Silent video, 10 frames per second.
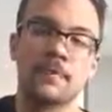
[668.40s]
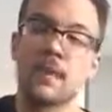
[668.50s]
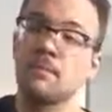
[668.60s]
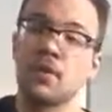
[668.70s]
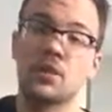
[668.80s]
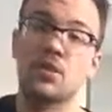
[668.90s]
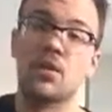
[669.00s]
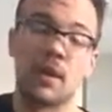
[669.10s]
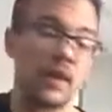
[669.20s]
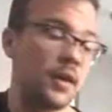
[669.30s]
Same thing
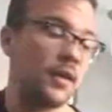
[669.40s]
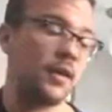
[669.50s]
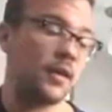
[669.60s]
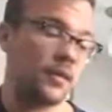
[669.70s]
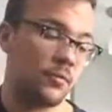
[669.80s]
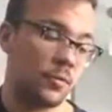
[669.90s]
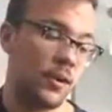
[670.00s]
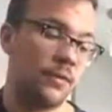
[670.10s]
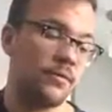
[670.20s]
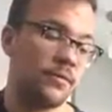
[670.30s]
though, right?
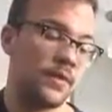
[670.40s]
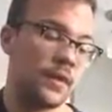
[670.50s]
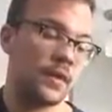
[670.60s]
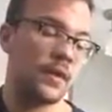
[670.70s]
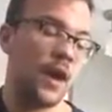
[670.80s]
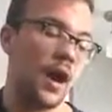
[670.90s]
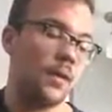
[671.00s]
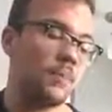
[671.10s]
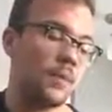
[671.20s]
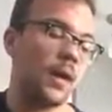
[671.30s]
Riff,
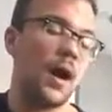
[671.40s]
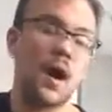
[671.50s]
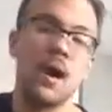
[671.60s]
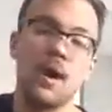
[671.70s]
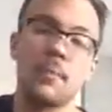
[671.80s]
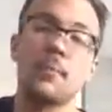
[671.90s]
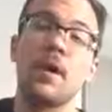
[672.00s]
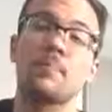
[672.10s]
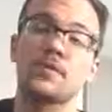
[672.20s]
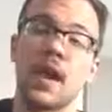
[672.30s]
up, up,
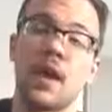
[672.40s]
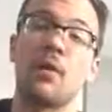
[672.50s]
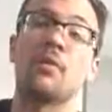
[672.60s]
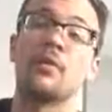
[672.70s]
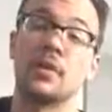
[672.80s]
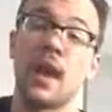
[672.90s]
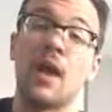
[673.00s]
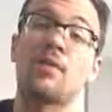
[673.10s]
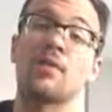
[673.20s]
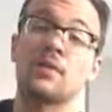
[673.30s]
up, down,
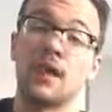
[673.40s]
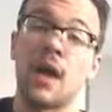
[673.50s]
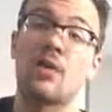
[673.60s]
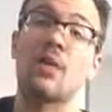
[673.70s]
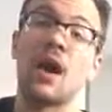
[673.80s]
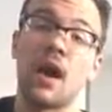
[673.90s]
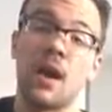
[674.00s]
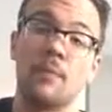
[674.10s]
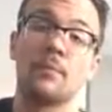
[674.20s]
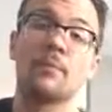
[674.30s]
down, down,
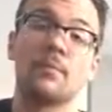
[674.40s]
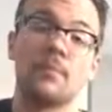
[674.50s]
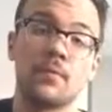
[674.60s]
up.